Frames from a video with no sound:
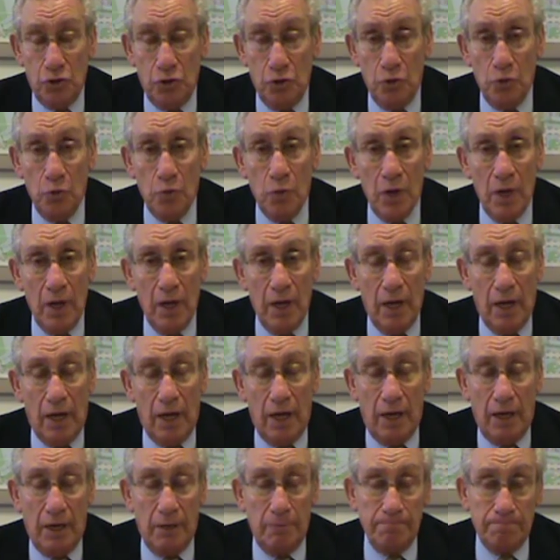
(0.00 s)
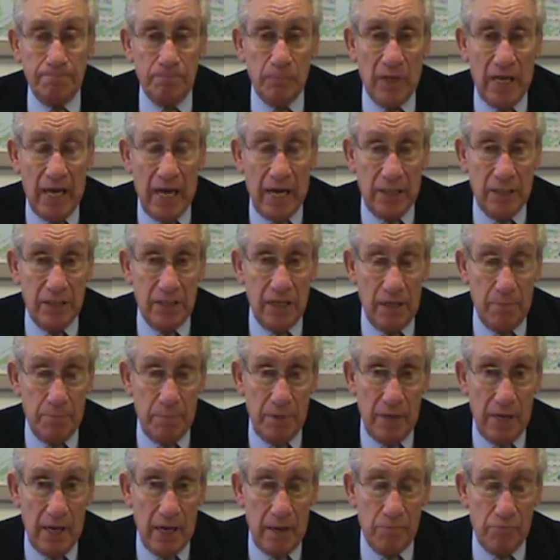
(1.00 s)
to the
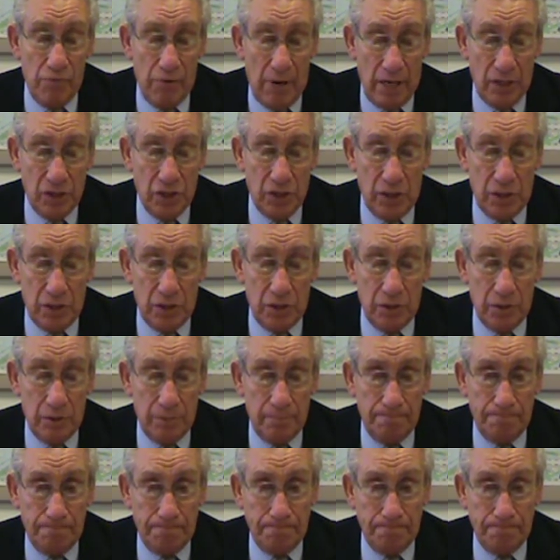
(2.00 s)
edTPA process.